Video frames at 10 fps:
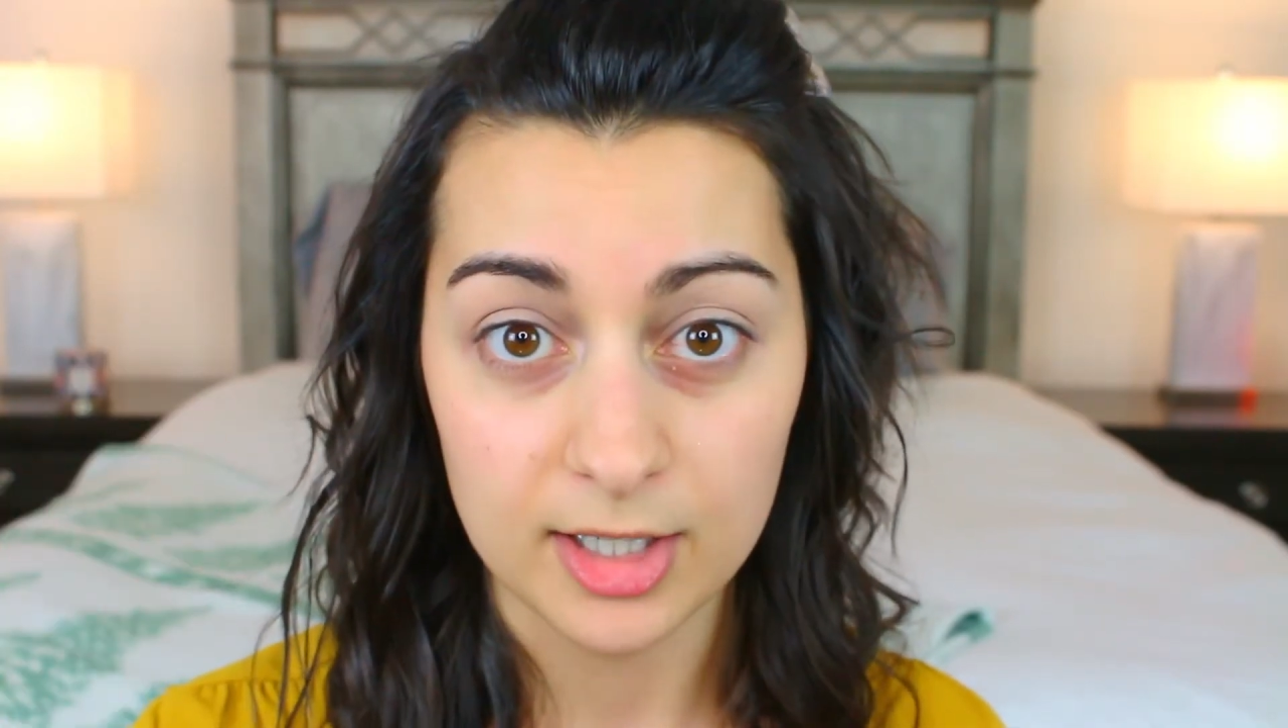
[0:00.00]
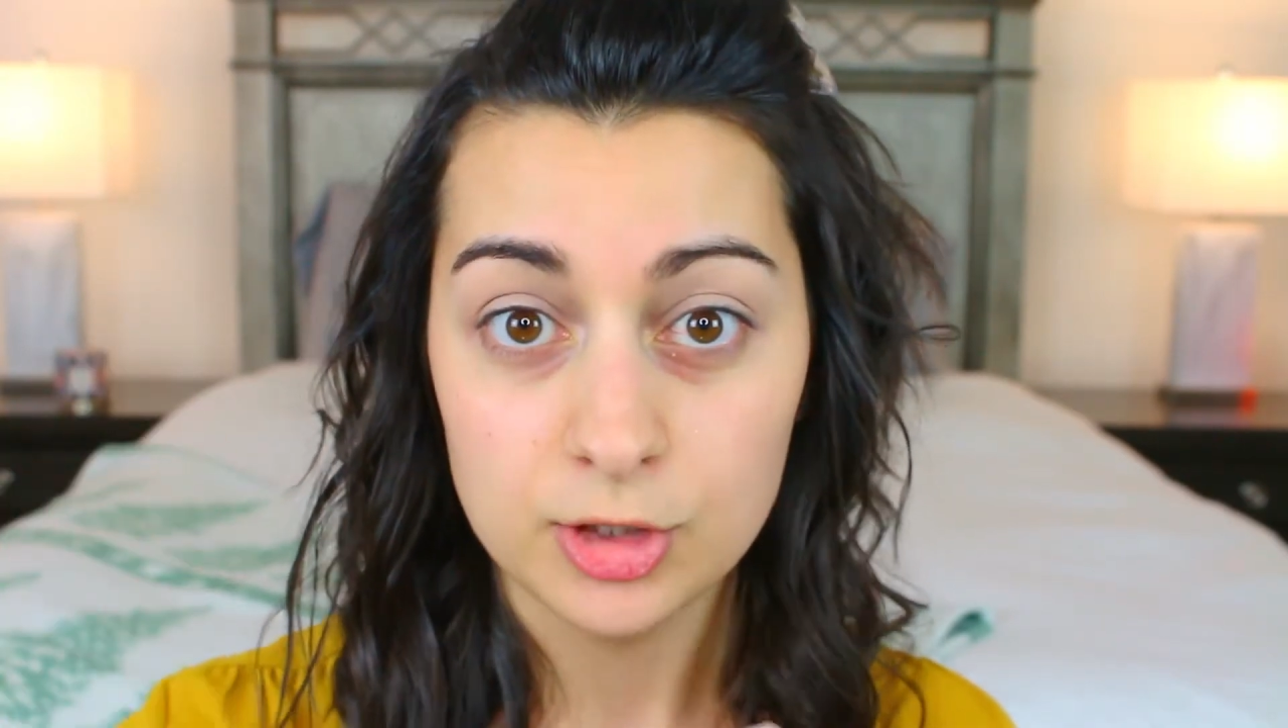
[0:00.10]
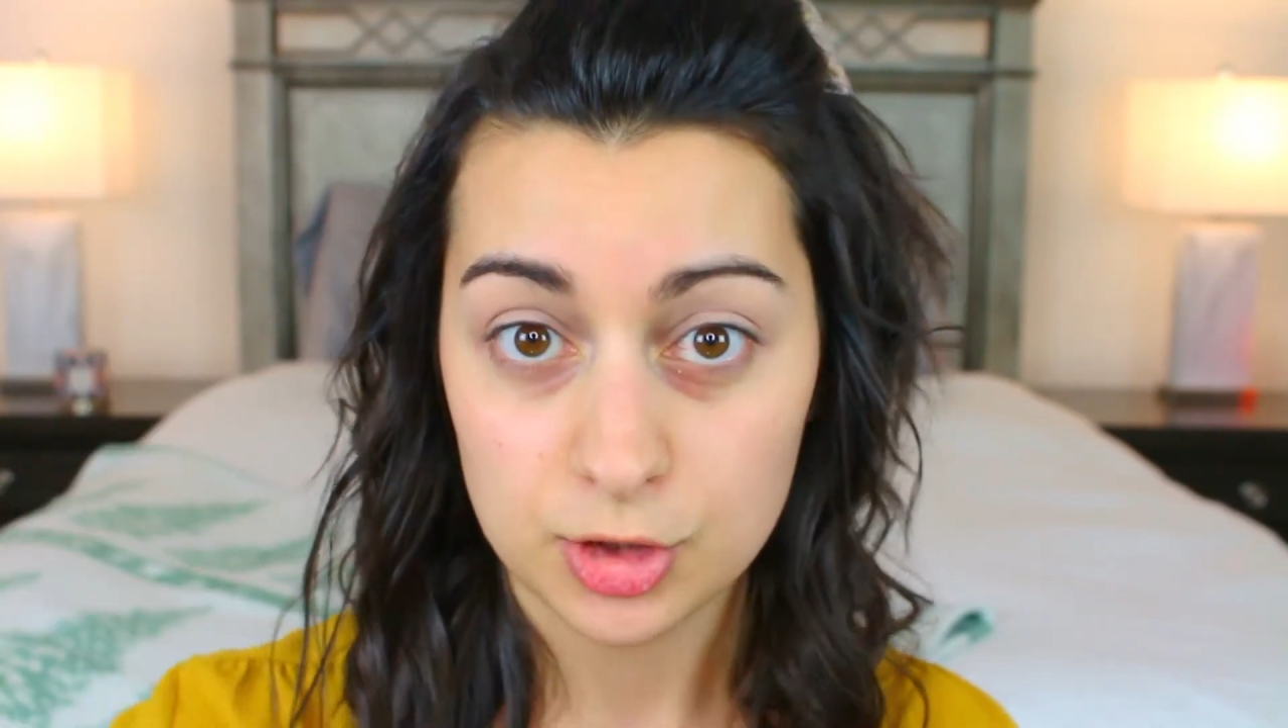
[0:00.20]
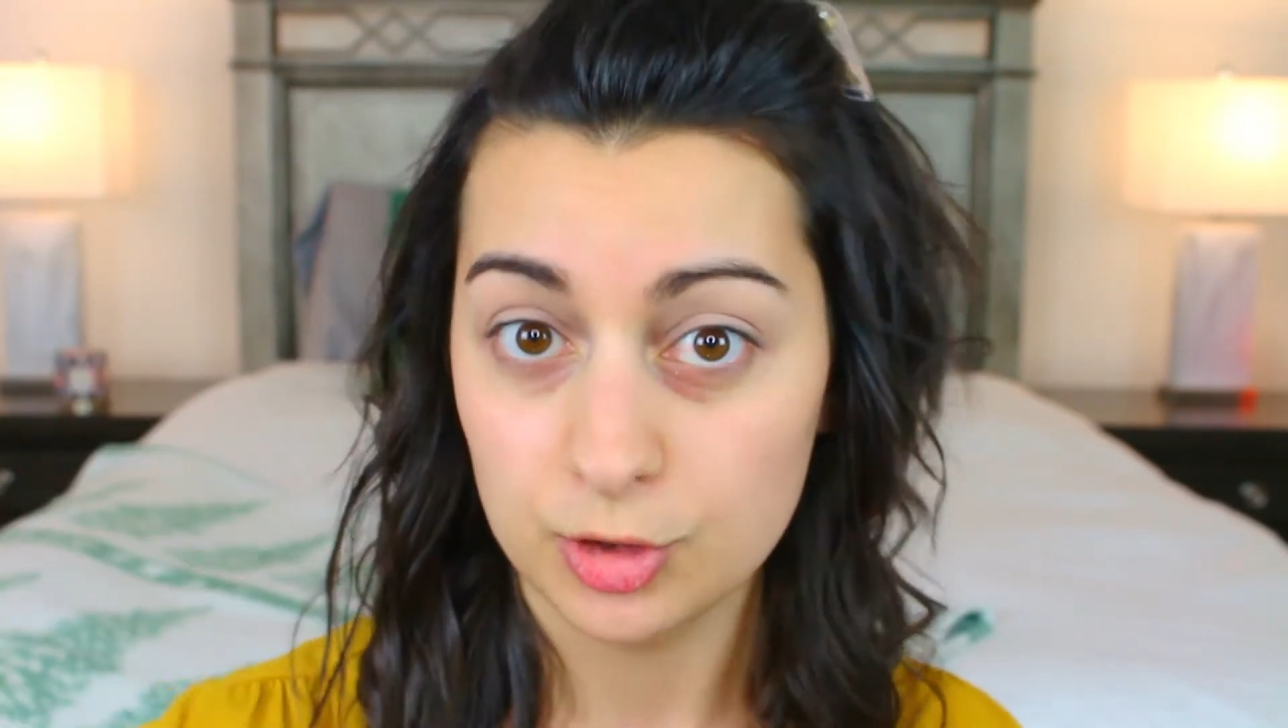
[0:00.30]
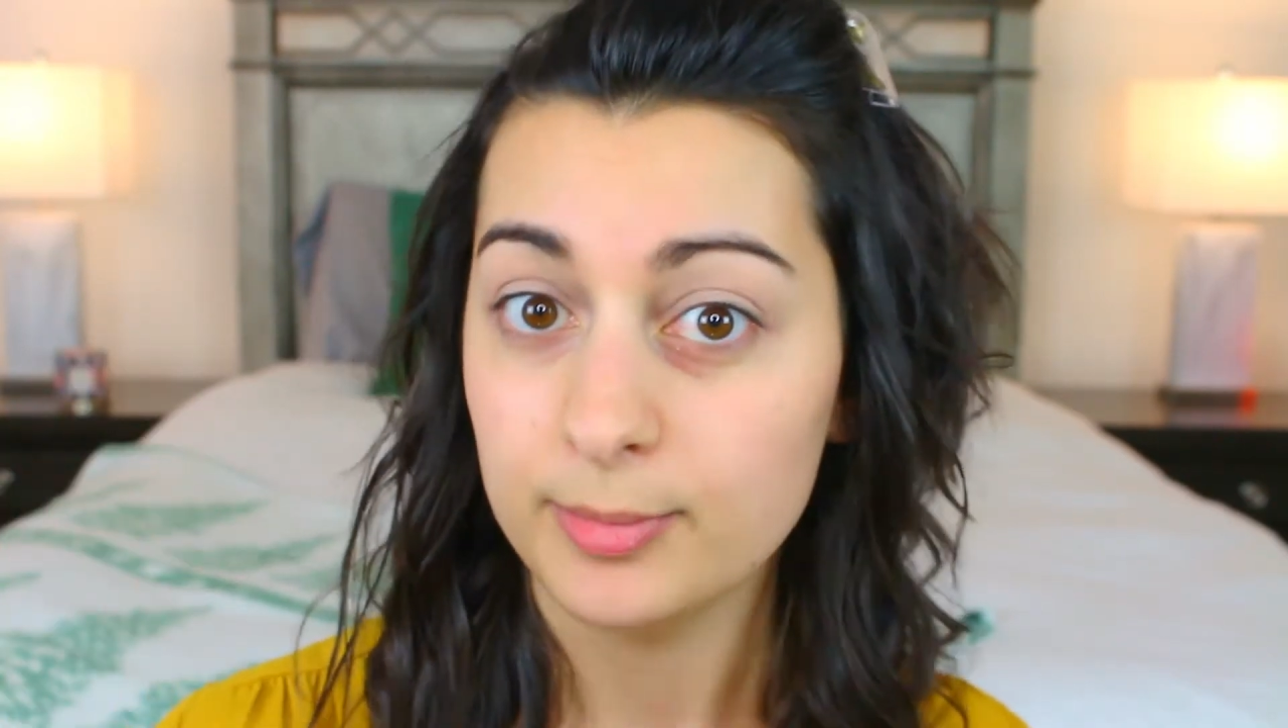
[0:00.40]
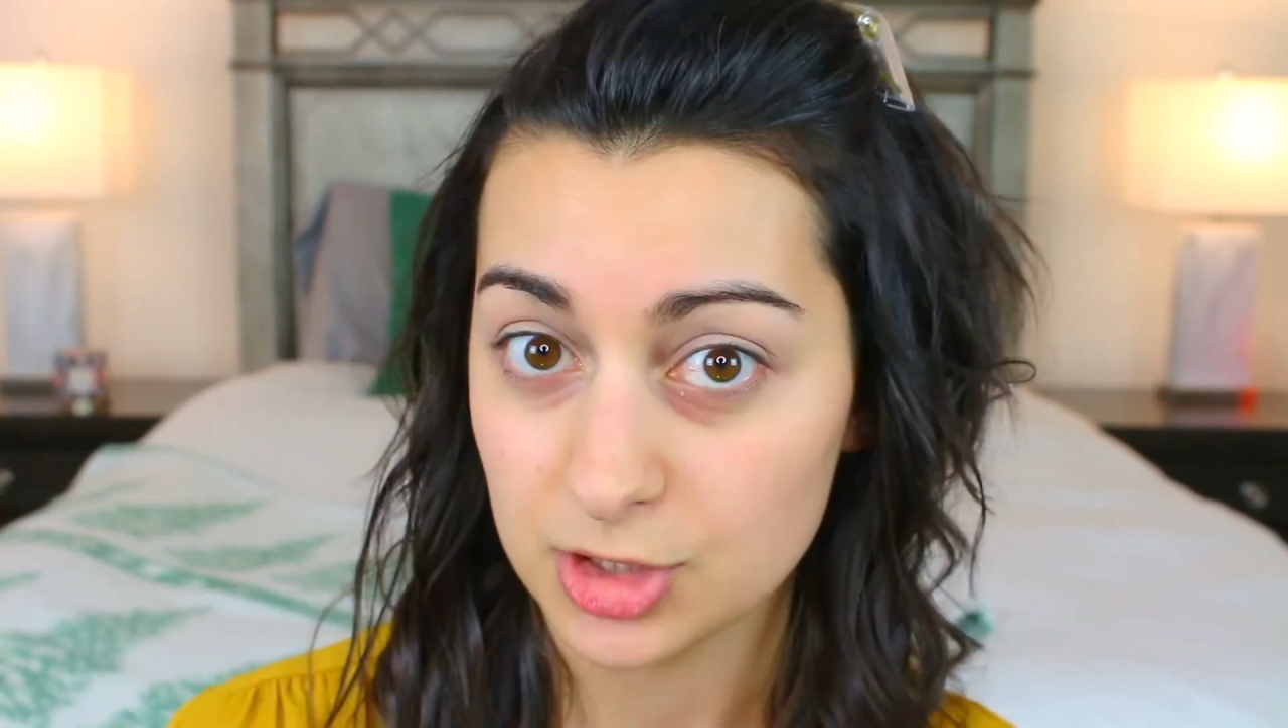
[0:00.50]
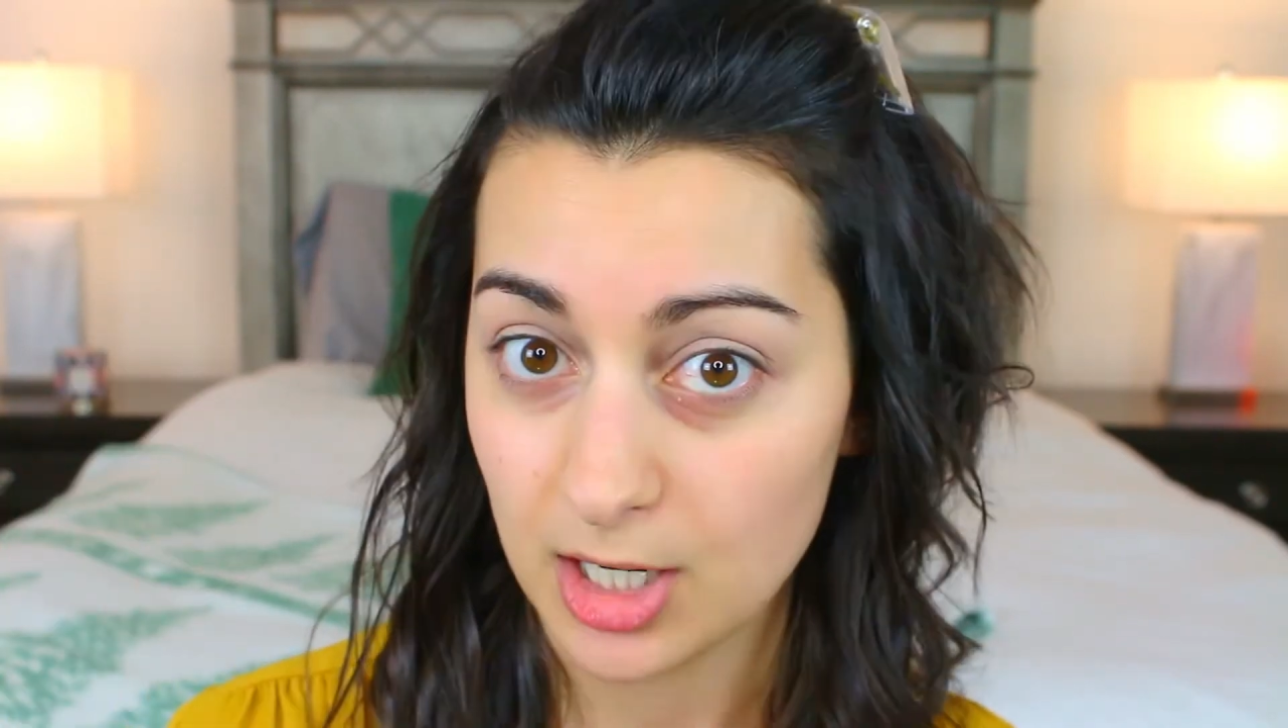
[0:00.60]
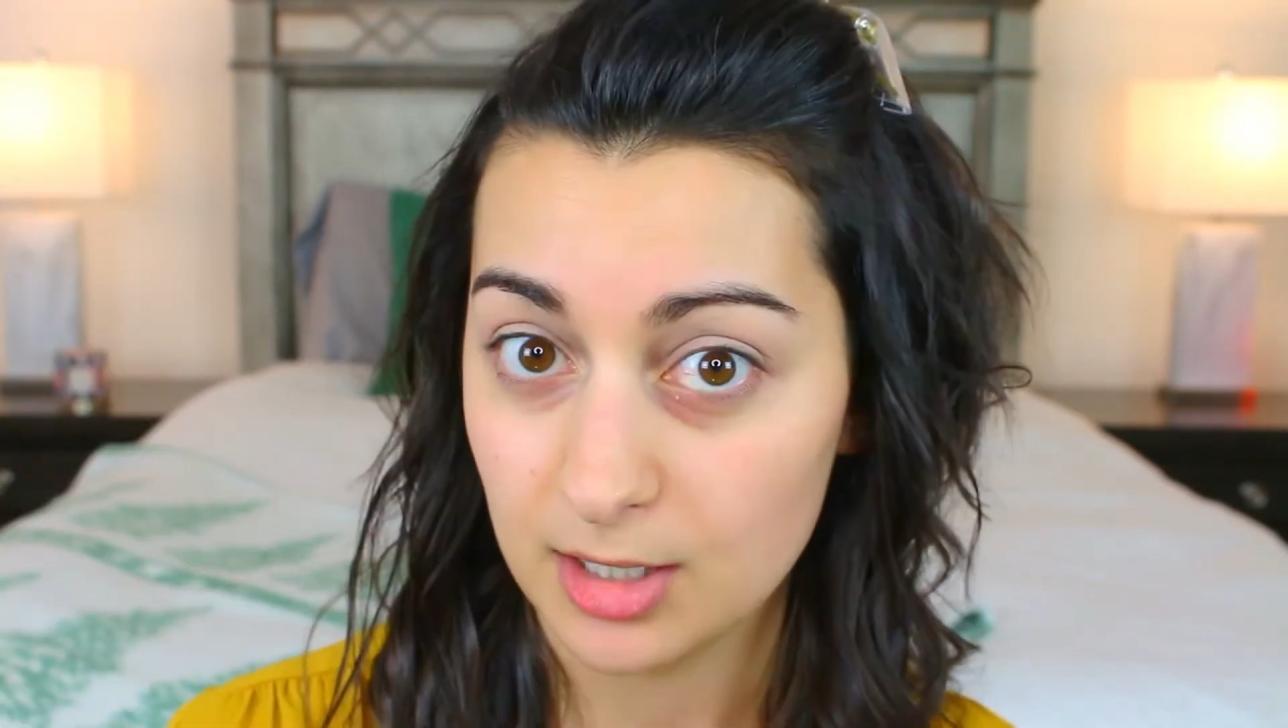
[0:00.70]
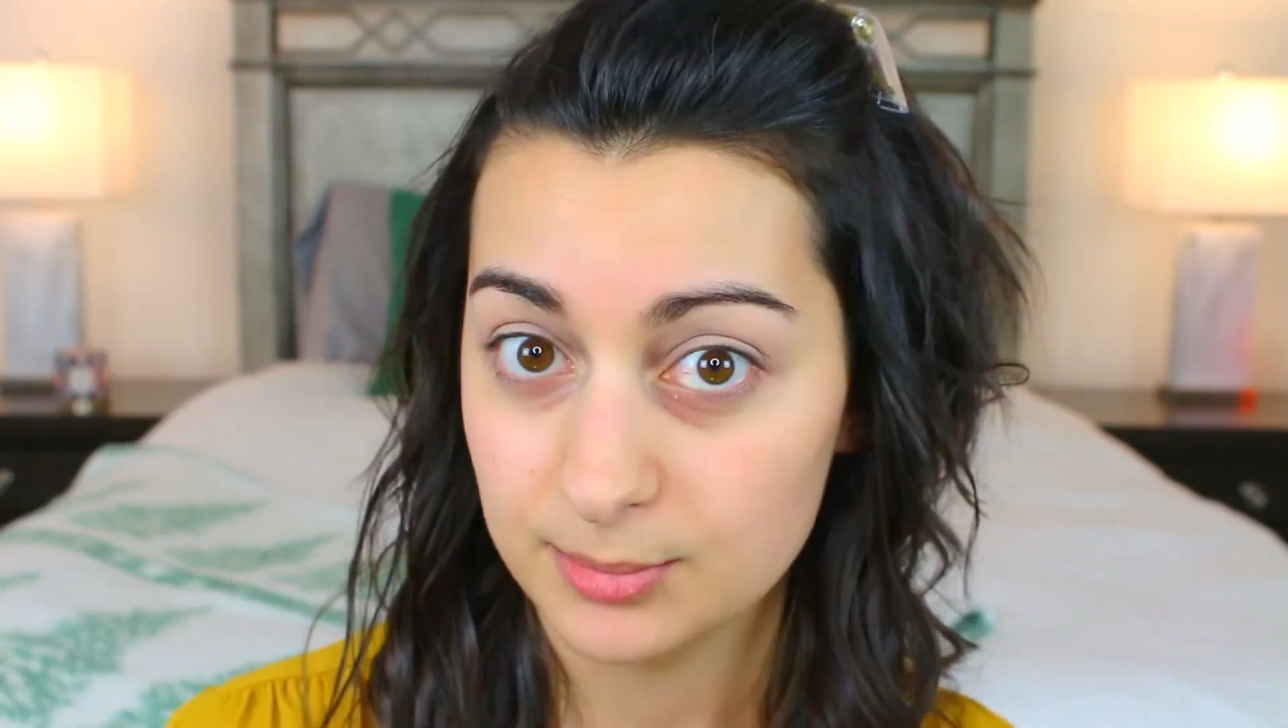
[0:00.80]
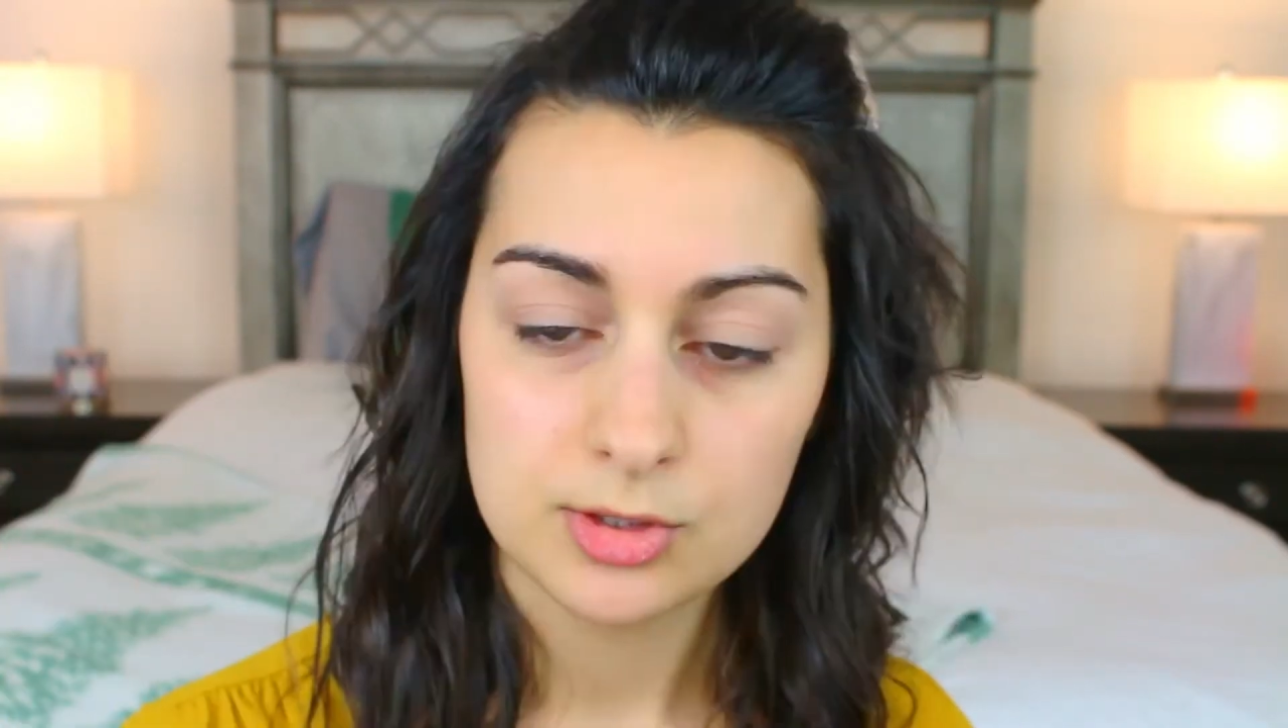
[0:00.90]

to my job.